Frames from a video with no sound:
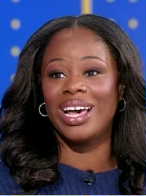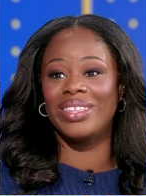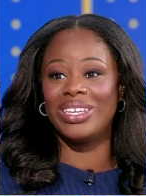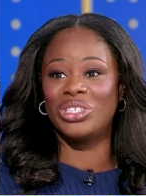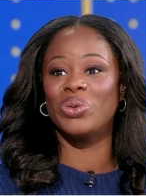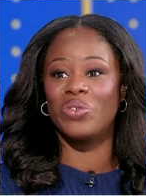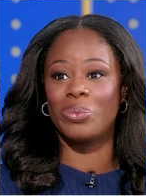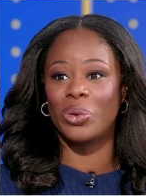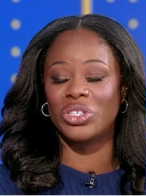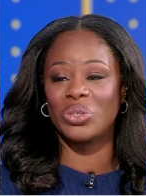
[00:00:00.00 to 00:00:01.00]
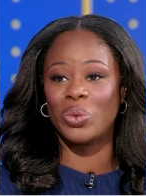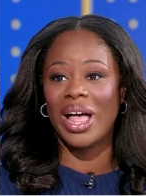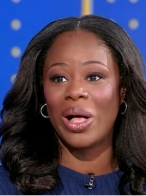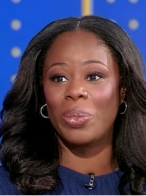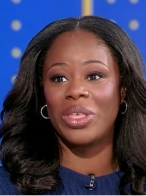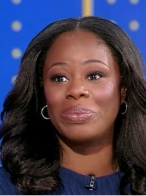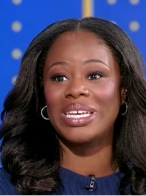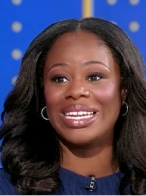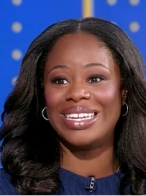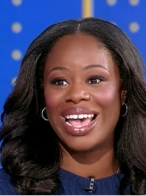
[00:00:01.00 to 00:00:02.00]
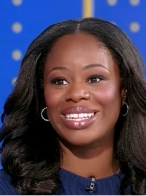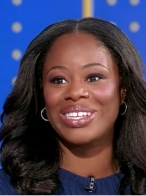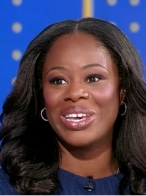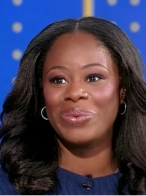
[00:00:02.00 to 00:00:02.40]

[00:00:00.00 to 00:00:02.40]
the issue of abortion will help them connect